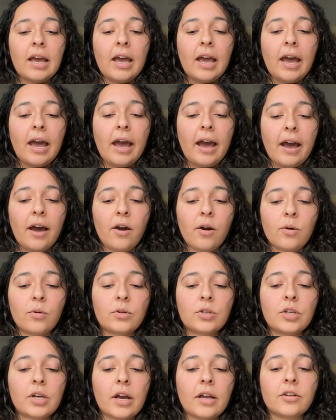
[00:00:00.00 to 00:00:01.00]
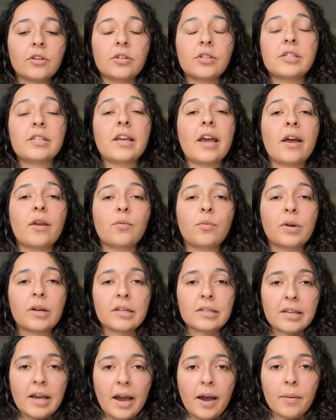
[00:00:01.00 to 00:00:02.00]
how to understand what
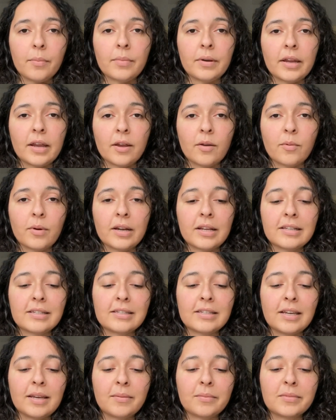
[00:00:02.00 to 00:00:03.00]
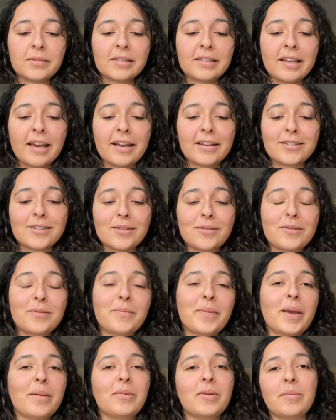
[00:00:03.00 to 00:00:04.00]
is happening when it seems as though the
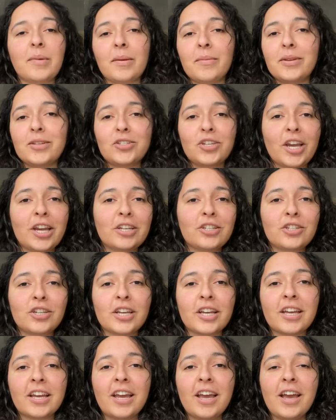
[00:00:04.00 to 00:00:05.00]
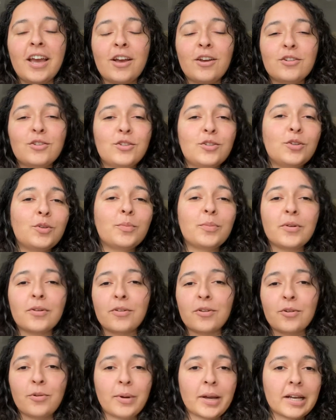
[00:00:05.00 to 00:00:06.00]
baby may be changing super
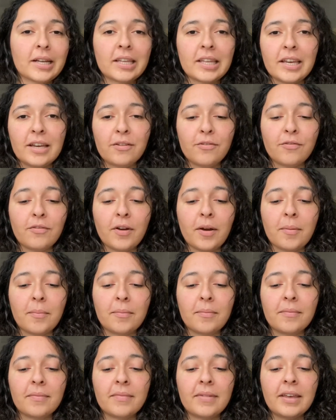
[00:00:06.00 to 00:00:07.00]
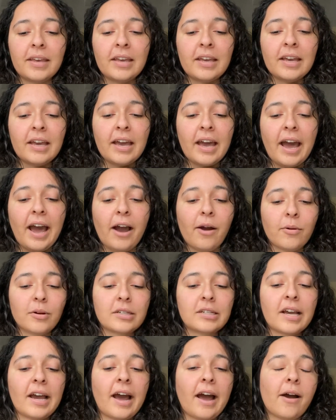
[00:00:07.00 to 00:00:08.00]
quickly from hour
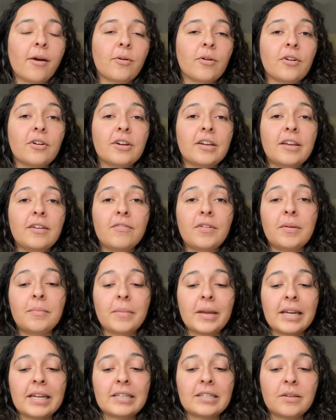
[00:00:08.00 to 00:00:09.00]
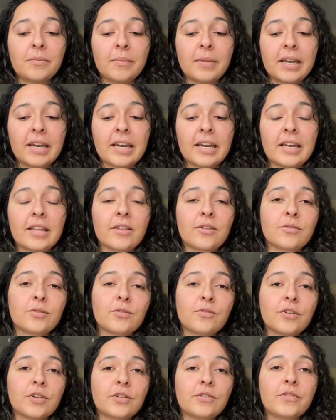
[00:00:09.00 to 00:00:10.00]
to hour or even minute to minute in those
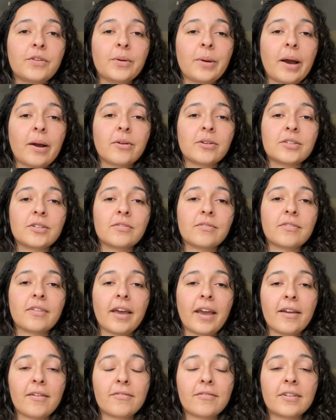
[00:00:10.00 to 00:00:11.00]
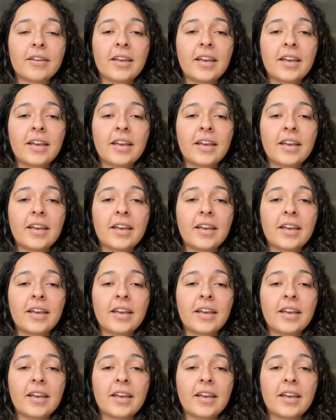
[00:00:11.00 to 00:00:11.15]
first few hours of life.